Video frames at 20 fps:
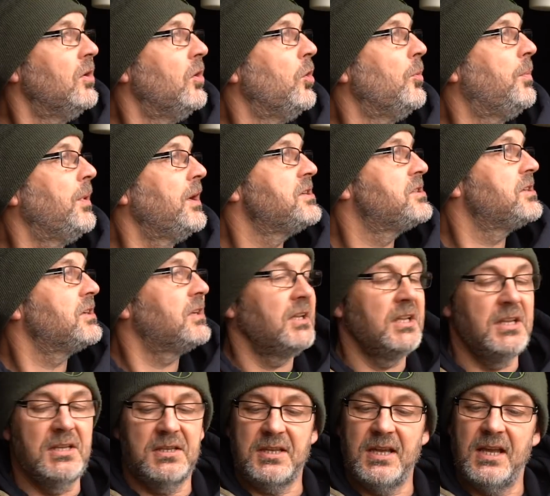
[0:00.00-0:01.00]
or
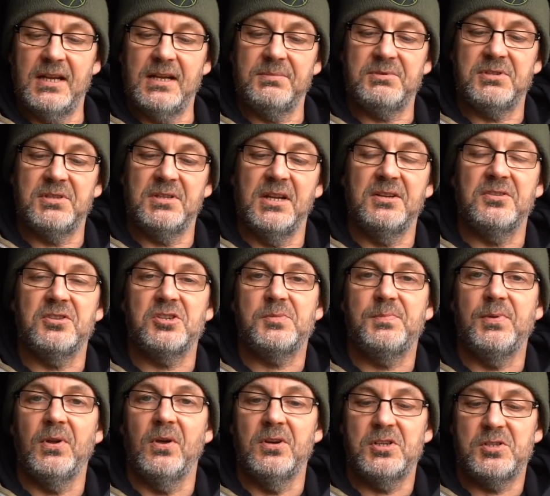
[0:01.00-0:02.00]
basically getting up to the end of the
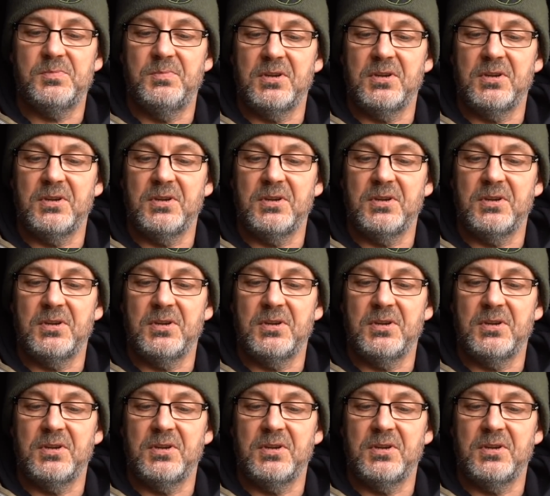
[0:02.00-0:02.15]
splice,